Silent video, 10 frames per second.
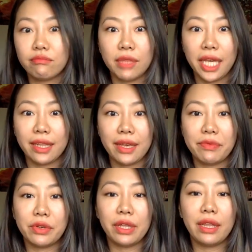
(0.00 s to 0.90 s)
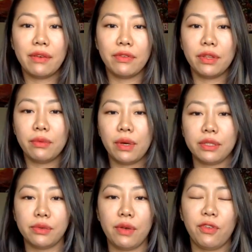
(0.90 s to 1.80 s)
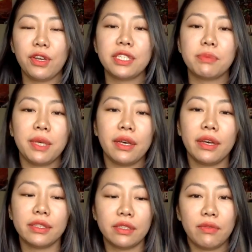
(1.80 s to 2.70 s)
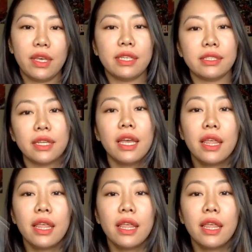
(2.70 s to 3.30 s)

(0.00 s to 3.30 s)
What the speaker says: like level 11 whatsoever is because of this.